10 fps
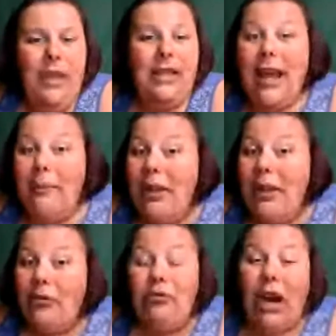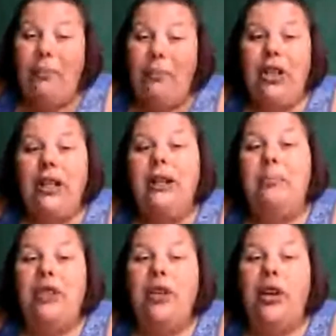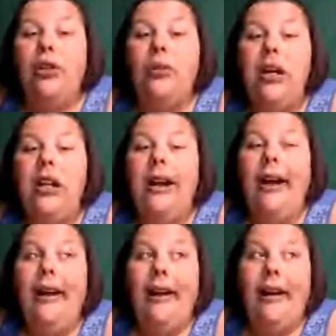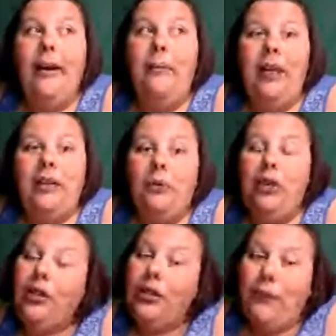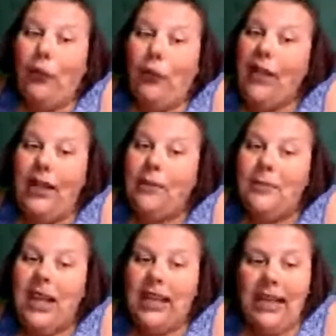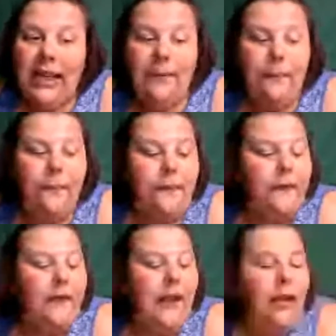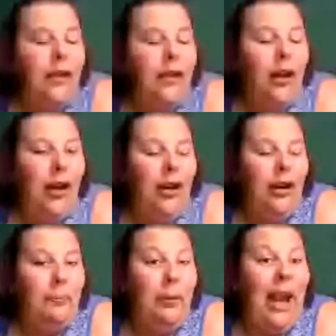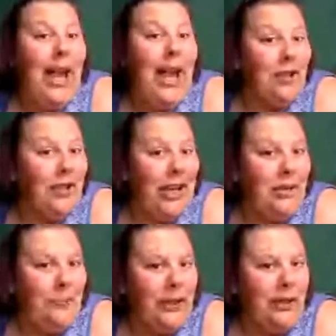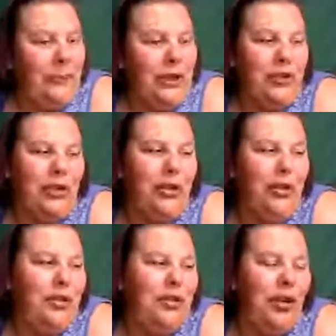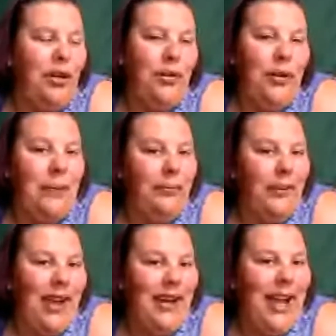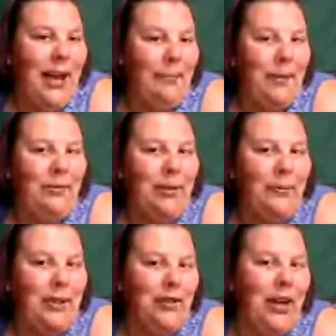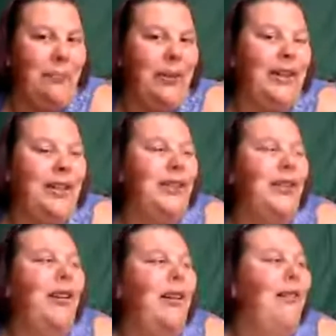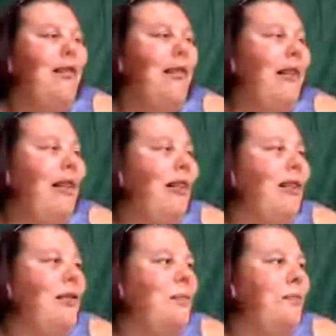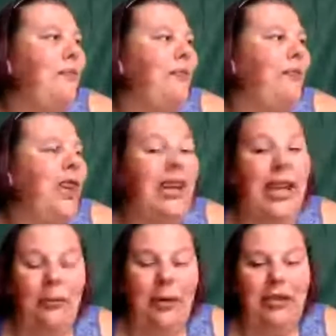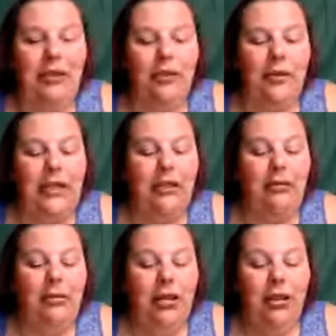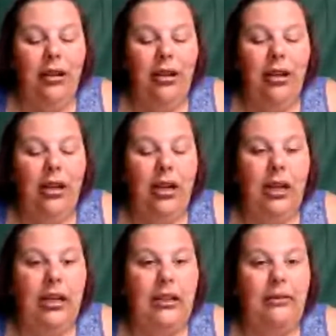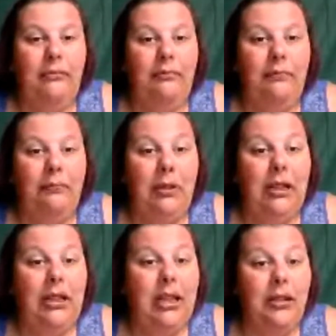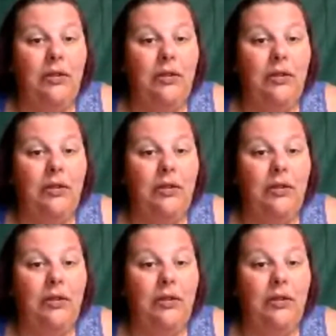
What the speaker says: it's coming through dropship, so it's one of those free items I get. But I actually got to pick the picture, so I'm kind of happy with the picture I picked. And can't wait to do it. But it's